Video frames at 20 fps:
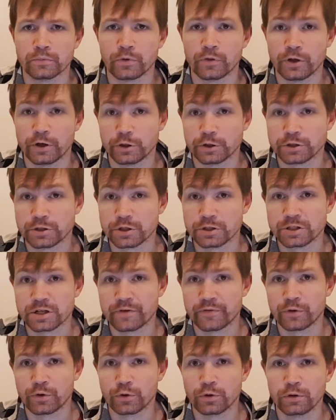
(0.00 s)
There's
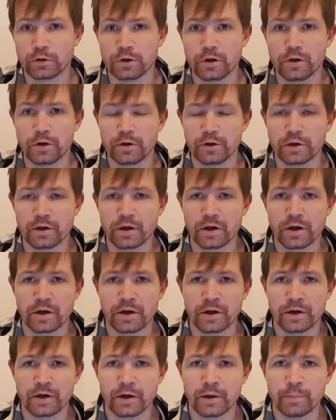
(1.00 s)
several
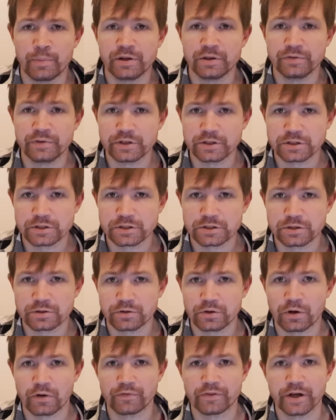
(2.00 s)
benefits
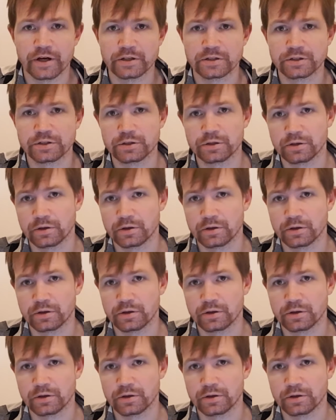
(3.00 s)
of that.